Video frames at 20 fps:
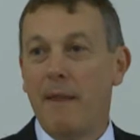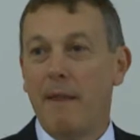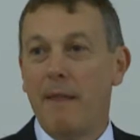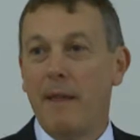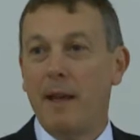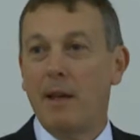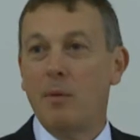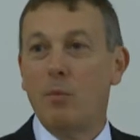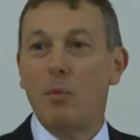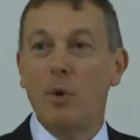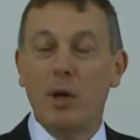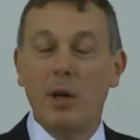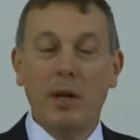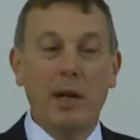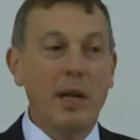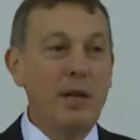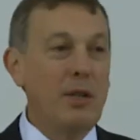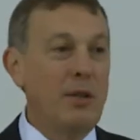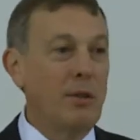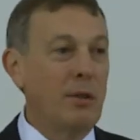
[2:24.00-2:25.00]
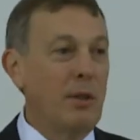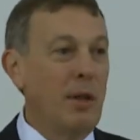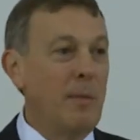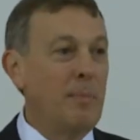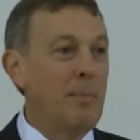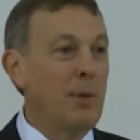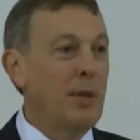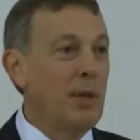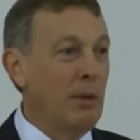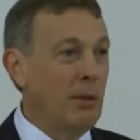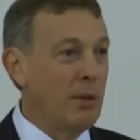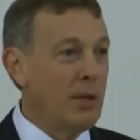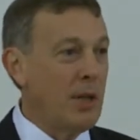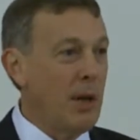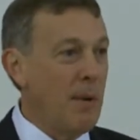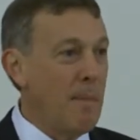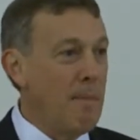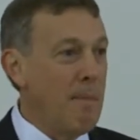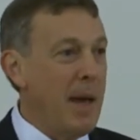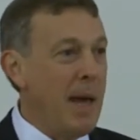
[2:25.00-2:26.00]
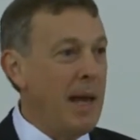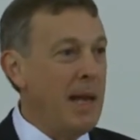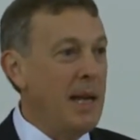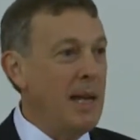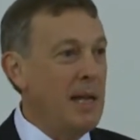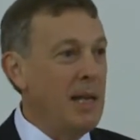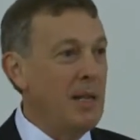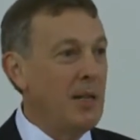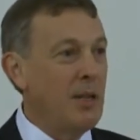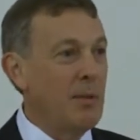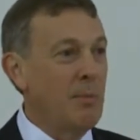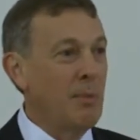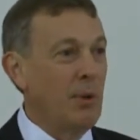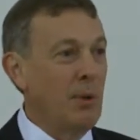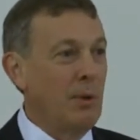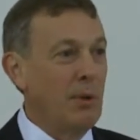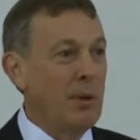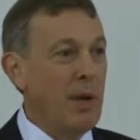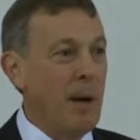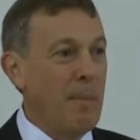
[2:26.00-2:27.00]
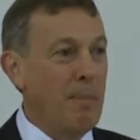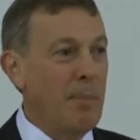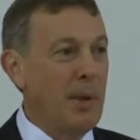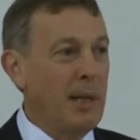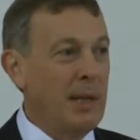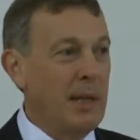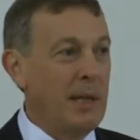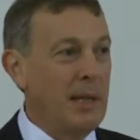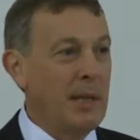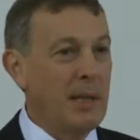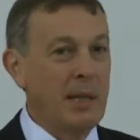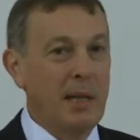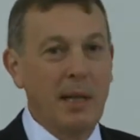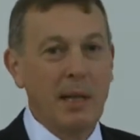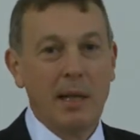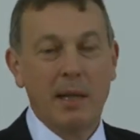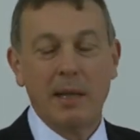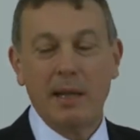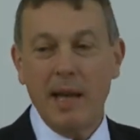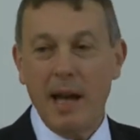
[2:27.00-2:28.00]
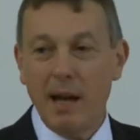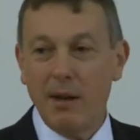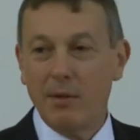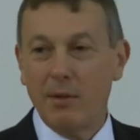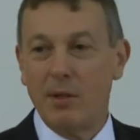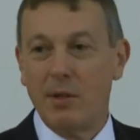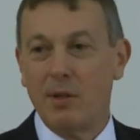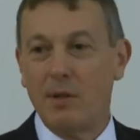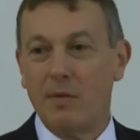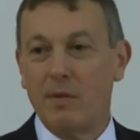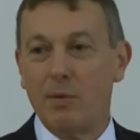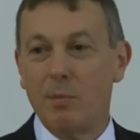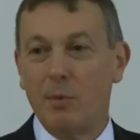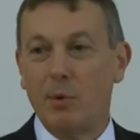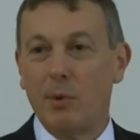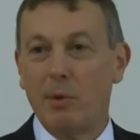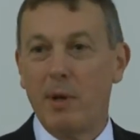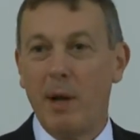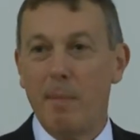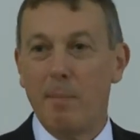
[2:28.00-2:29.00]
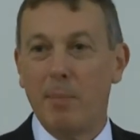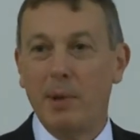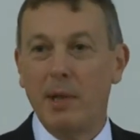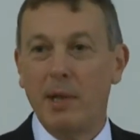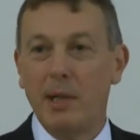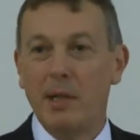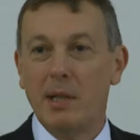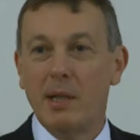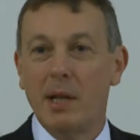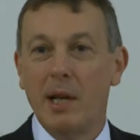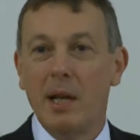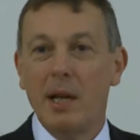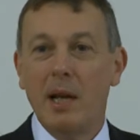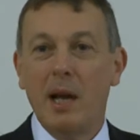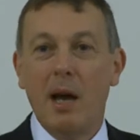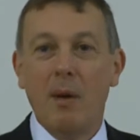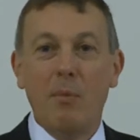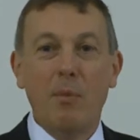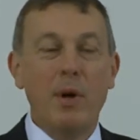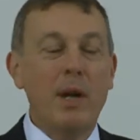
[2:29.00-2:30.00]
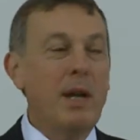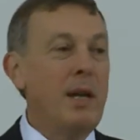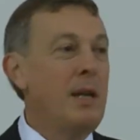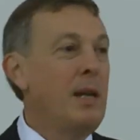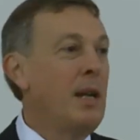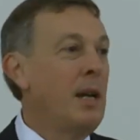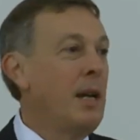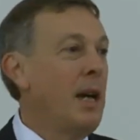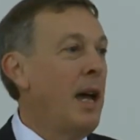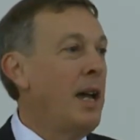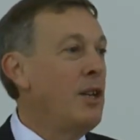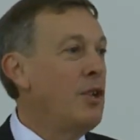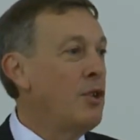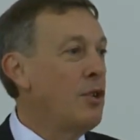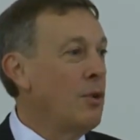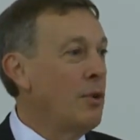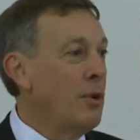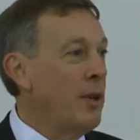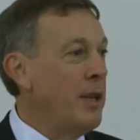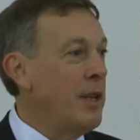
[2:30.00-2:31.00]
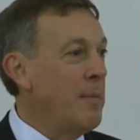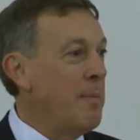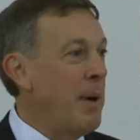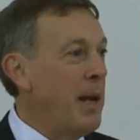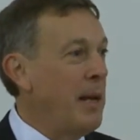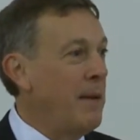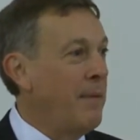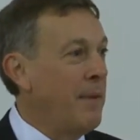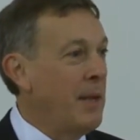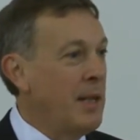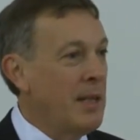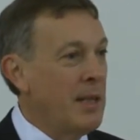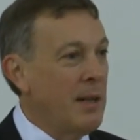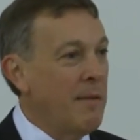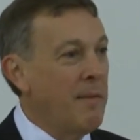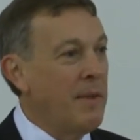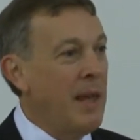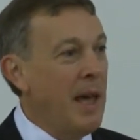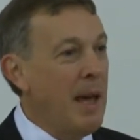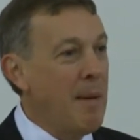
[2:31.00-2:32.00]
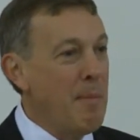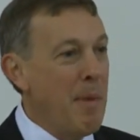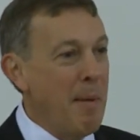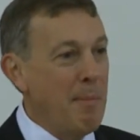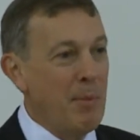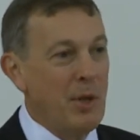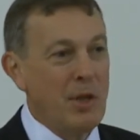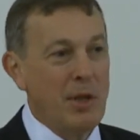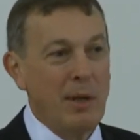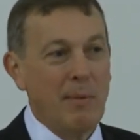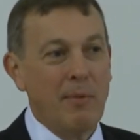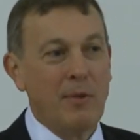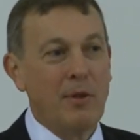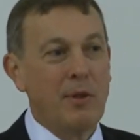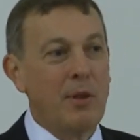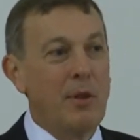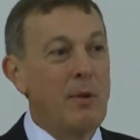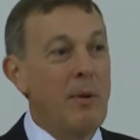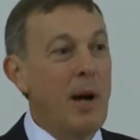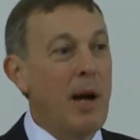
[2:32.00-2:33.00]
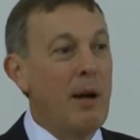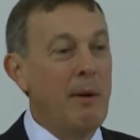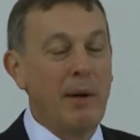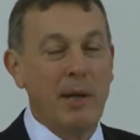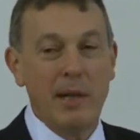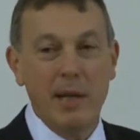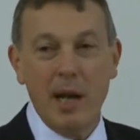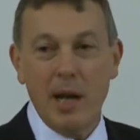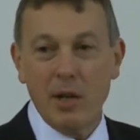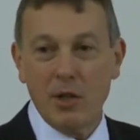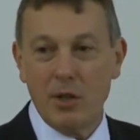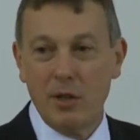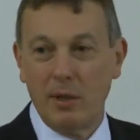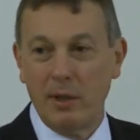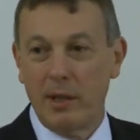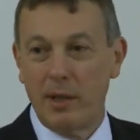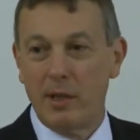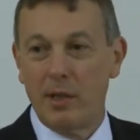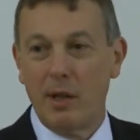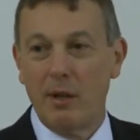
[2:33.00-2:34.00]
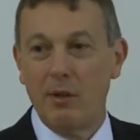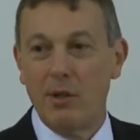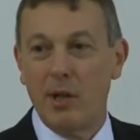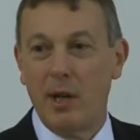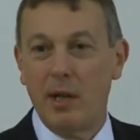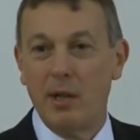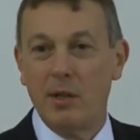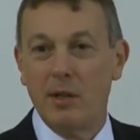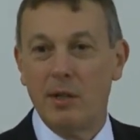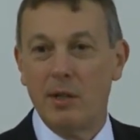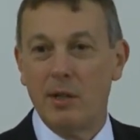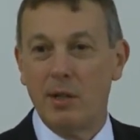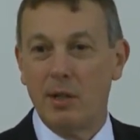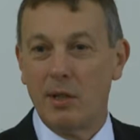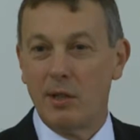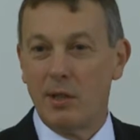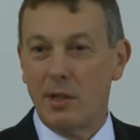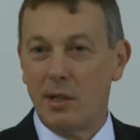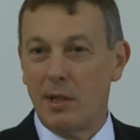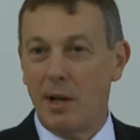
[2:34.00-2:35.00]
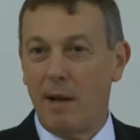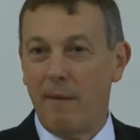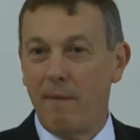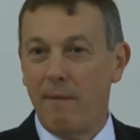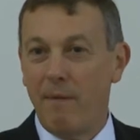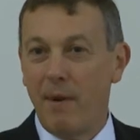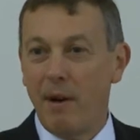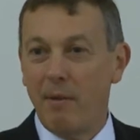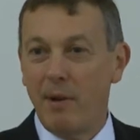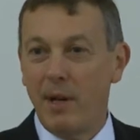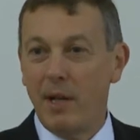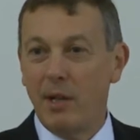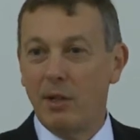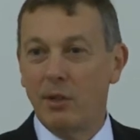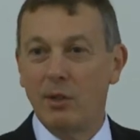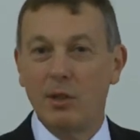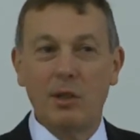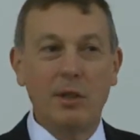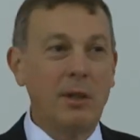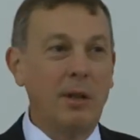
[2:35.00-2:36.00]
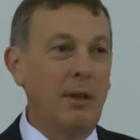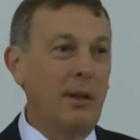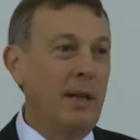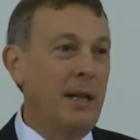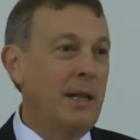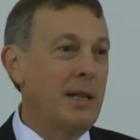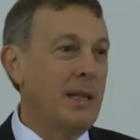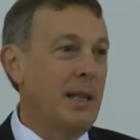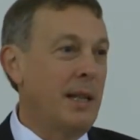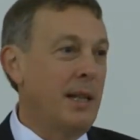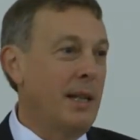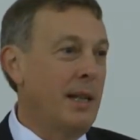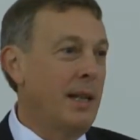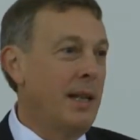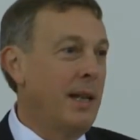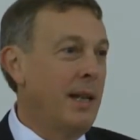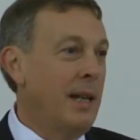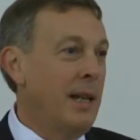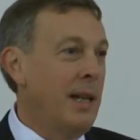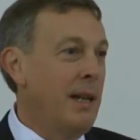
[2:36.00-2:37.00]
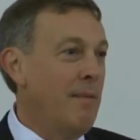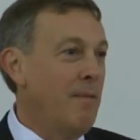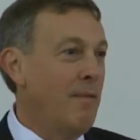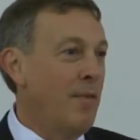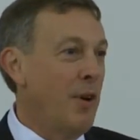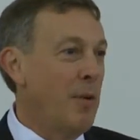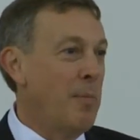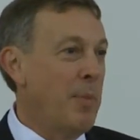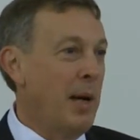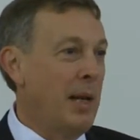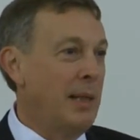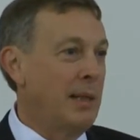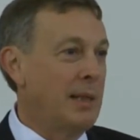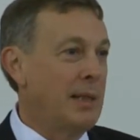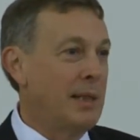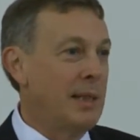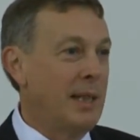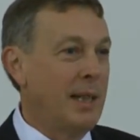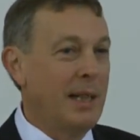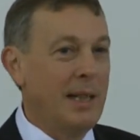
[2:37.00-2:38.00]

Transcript: that work in Europe, but also many small companies, thousands of small companies. And we enjoy the benefits of their membership through our national associations, such as our very good colleagues here, Infobalt